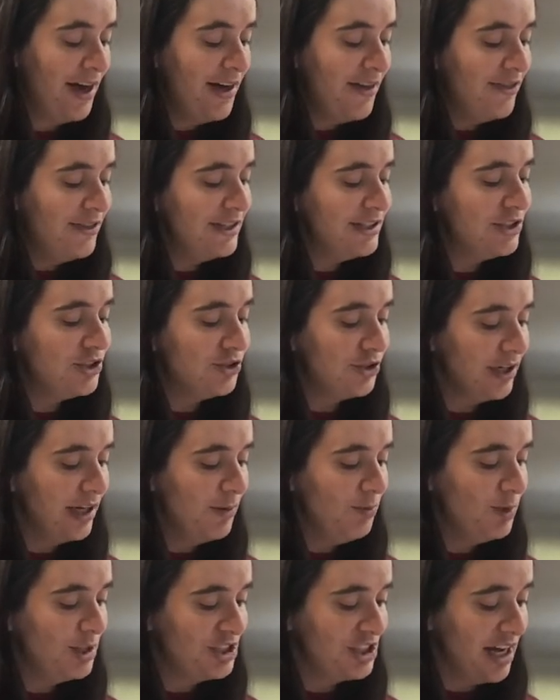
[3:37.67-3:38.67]
this
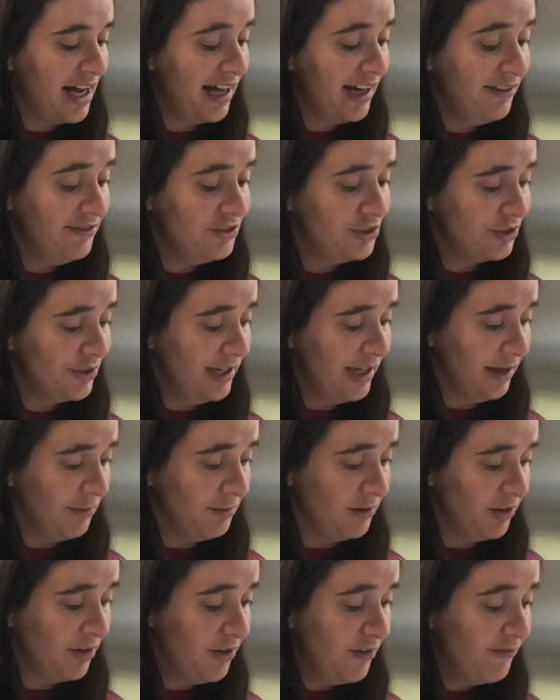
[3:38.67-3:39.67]
dream which I have dreamed.
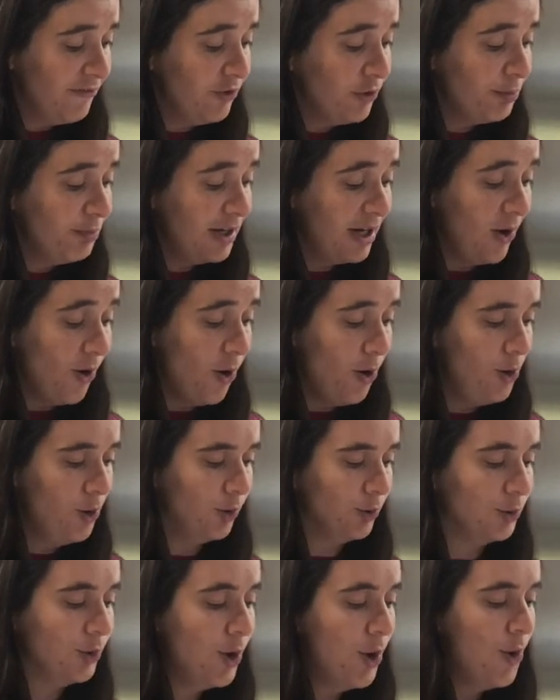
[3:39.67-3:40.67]
For
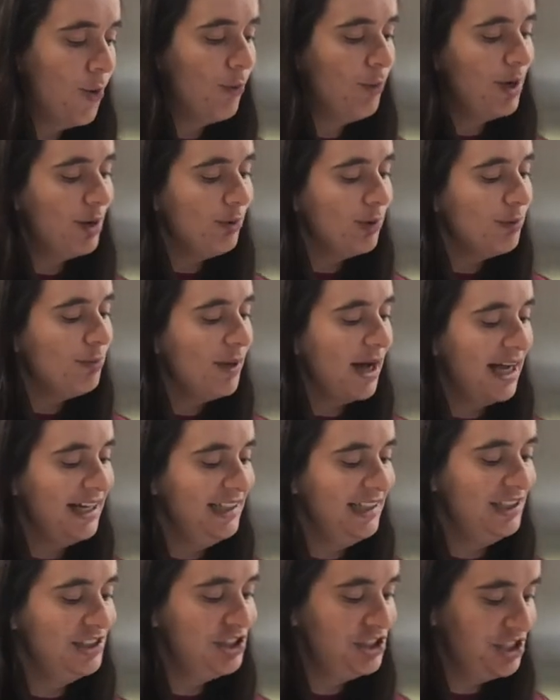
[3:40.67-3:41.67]
behold, we were
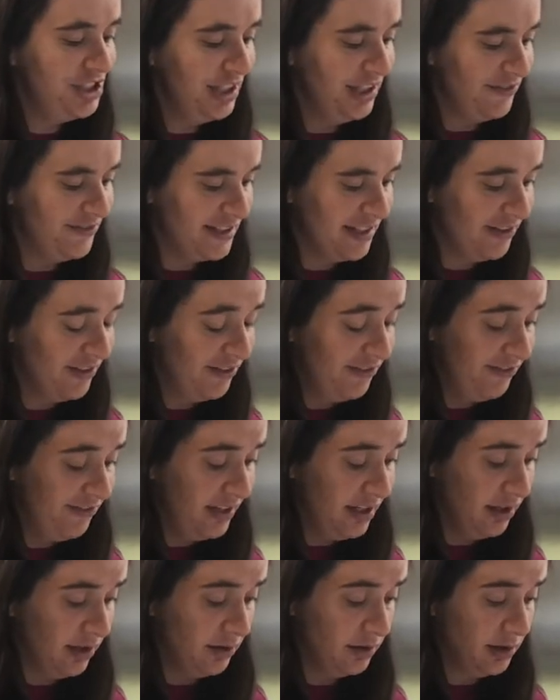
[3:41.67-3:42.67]
binding sheaves in the
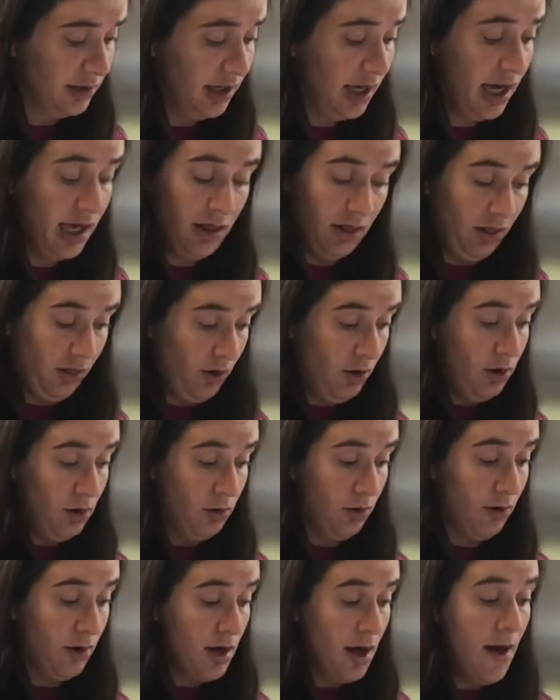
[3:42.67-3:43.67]
field, and
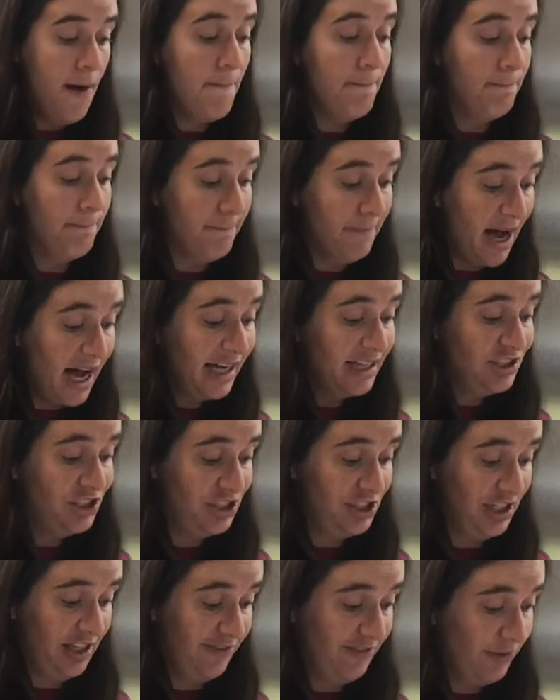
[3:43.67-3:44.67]
lo, my
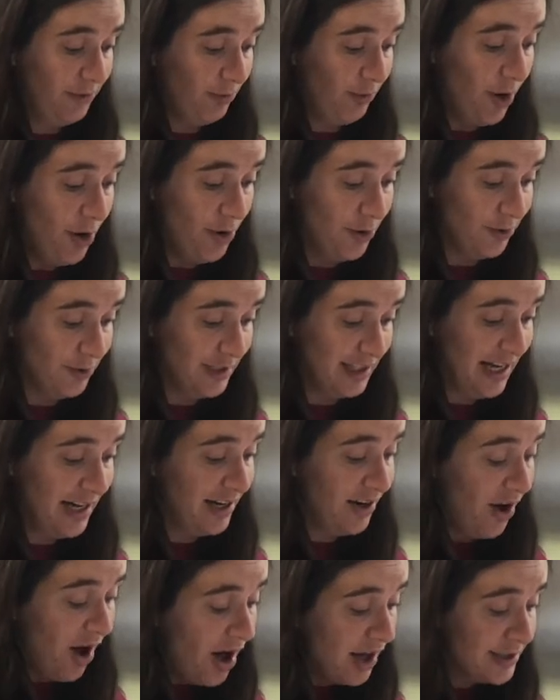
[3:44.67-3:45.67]
sheaf arose, and
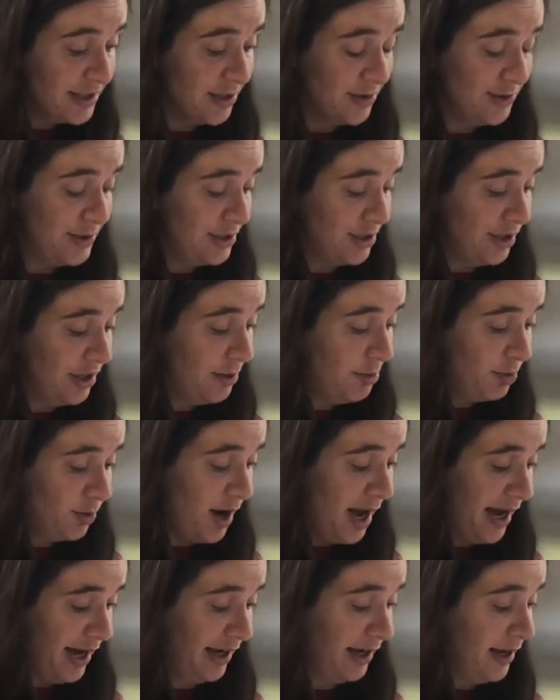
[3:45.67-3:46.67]
also stood
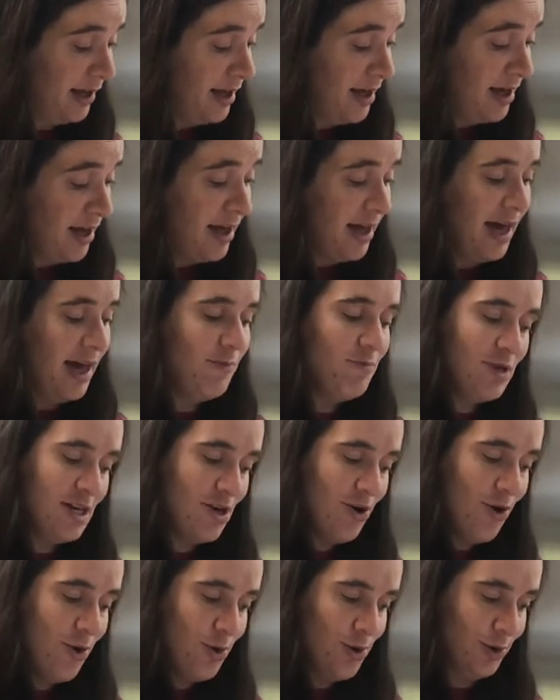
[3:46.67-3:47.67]
upright. And
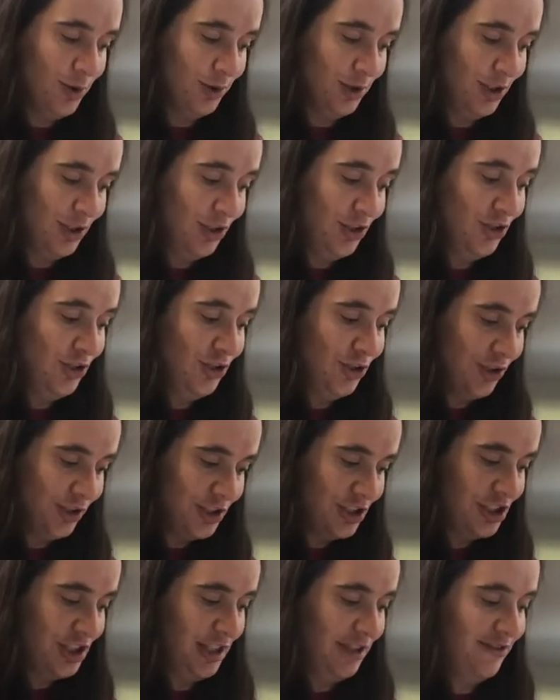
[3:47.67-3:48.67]
behold, your
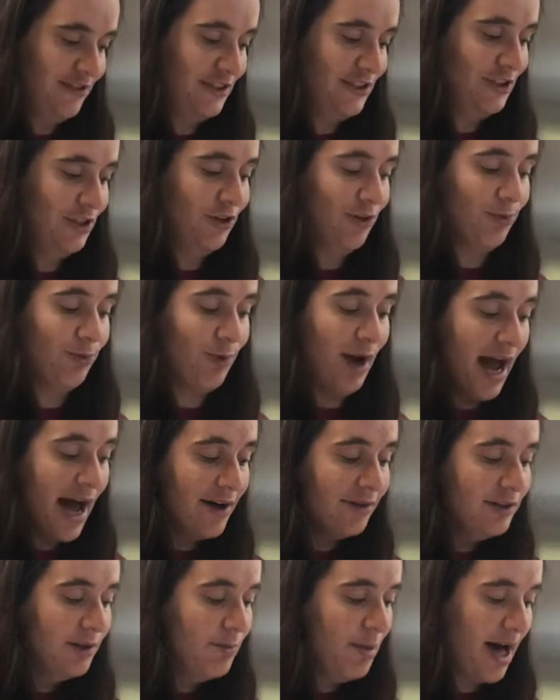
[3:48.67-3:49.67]
sheaf stood
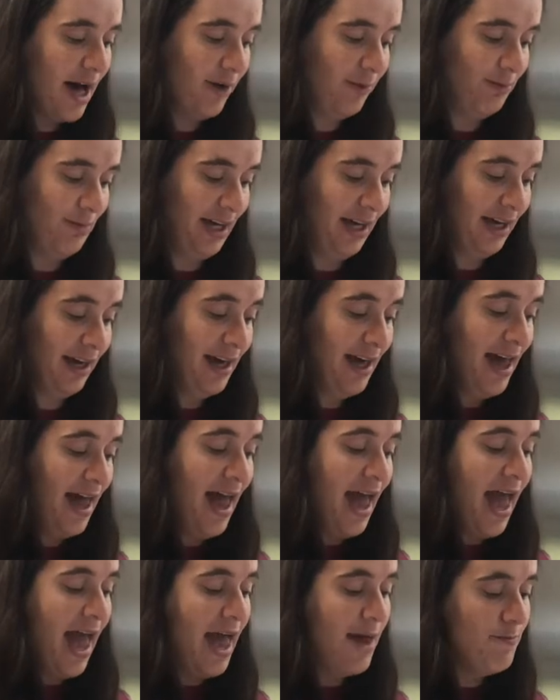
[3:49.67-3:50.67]
round about me,
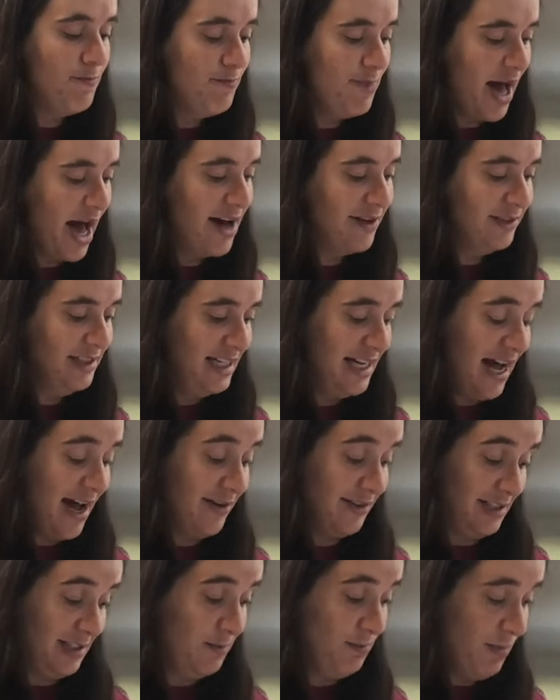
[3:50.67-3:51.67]
and bowed
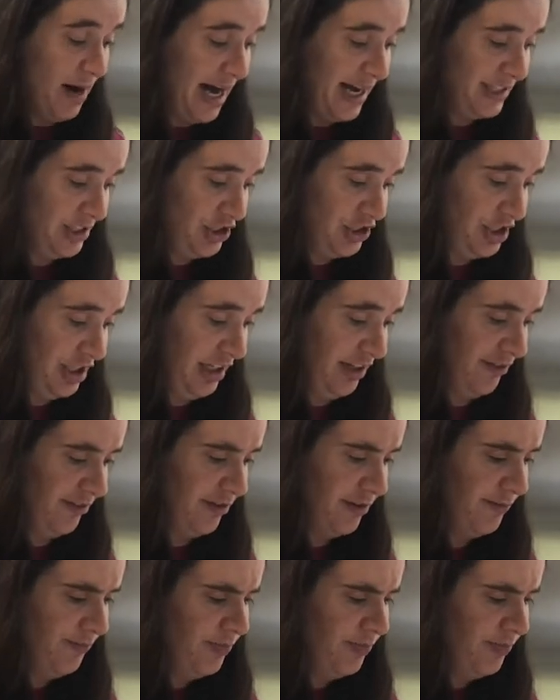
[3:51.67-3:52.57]
down to my sheaf.